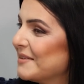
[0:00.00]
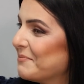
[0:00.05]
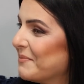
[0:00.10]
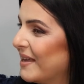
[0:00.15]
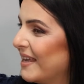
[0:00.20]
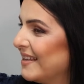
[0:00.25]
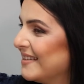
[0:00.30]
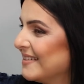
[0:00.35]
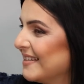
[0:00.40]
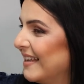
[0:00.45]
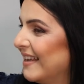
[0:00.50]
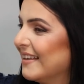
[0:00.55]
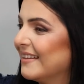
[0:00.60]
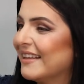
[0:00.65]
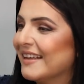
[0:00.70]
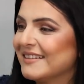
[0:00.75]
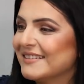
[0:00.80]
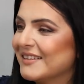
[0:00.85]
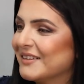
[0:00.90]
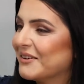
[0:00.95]
amazing.
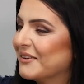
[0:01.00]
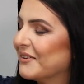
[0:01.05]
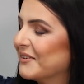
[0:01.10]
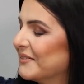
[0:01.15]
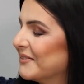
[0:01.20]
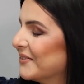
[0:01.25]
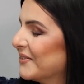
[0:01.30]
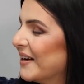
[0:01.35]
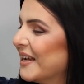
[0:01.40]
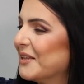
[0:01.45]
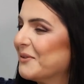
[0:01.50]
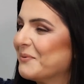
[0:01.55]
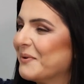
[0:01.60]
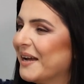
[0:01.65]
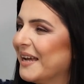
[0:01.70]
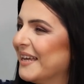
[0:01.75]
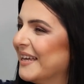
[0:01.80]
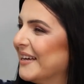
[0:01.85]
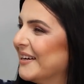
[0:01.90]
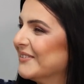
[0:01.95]
That's a great
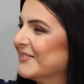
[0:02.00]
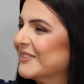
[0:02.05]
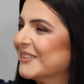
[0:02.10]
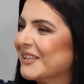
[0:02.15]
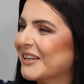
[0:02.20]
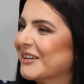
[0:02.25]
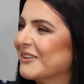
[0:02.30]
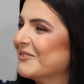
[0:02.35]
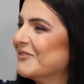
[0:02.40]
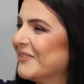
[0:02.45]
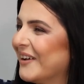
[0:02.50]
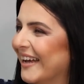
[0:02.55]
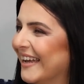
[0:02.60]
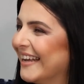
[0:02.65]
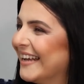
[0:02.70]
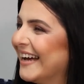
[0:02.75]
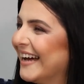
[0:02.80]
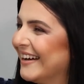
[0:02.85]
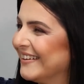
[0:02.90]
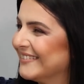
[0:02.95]
way of
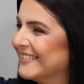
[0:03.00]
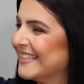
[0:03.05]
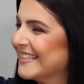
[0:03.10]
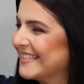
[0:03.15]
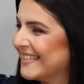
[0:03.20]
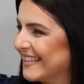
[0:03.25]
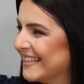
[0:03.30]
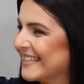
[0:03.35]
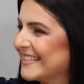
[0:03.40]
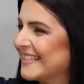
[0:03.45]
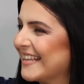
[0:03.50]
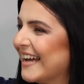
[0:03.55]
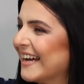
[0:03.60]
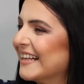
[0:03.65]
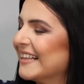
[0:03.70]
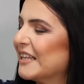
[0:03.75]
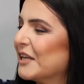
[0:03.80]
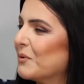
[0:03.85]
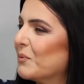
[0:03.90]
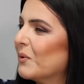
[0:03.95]
clarifying how this
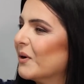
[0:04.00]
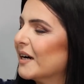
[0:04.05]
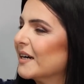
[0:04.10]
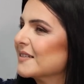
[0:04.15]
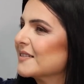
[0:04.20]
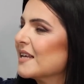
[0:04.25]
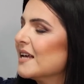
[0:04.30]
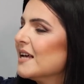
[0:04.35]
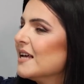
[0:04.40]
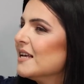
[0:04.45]
exactly works.